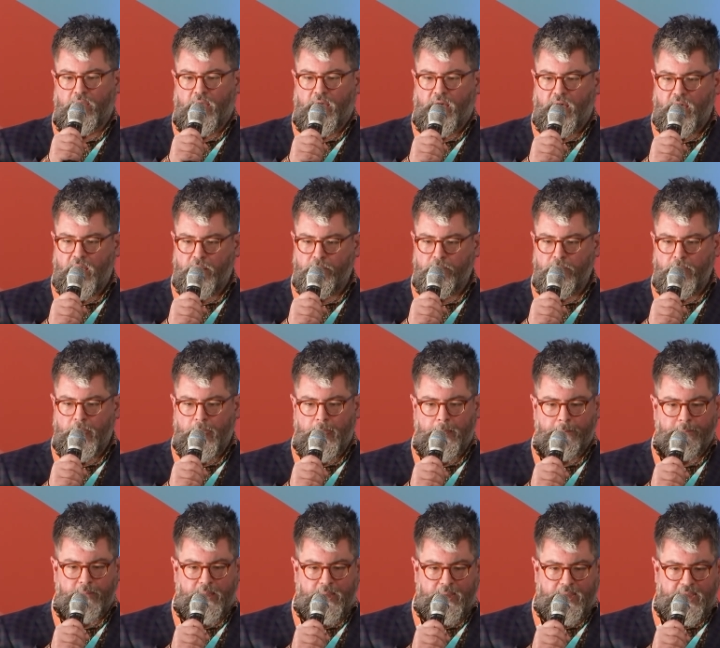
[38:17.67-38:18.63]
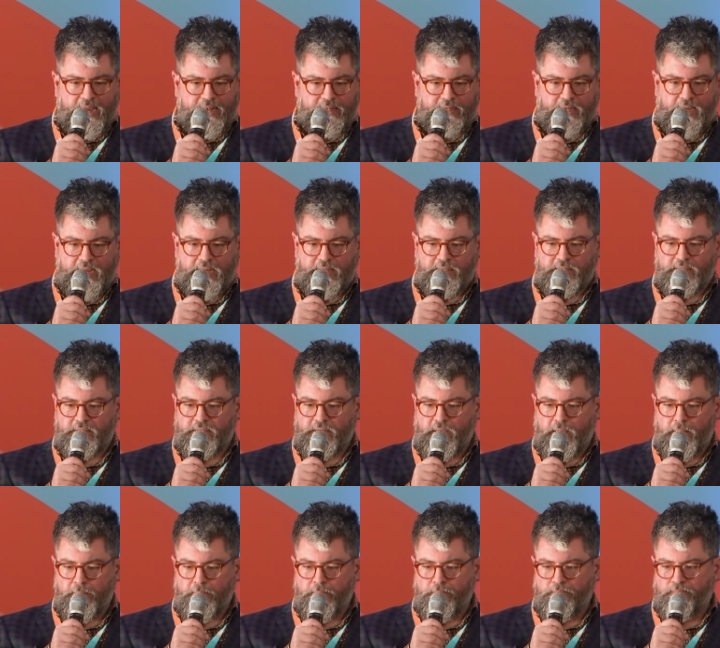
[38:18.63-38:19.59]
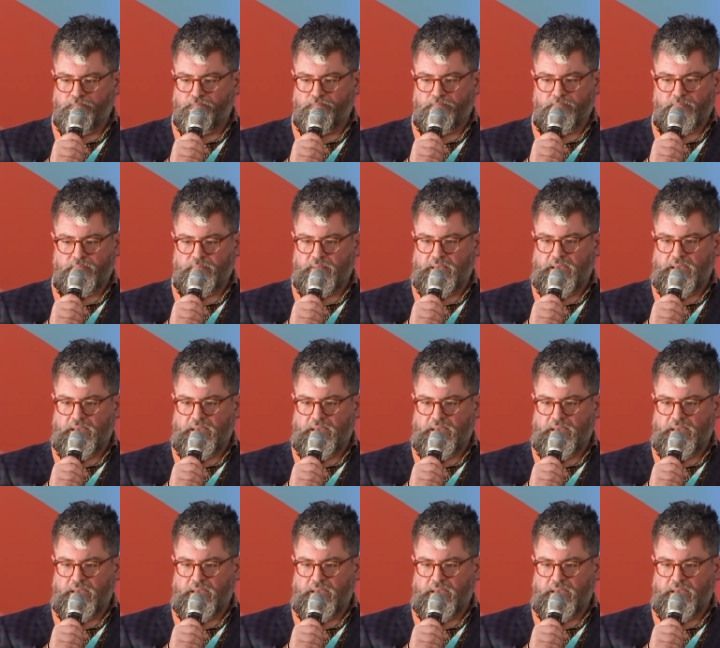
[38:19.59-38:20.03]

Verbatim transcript: Um, it, it's um,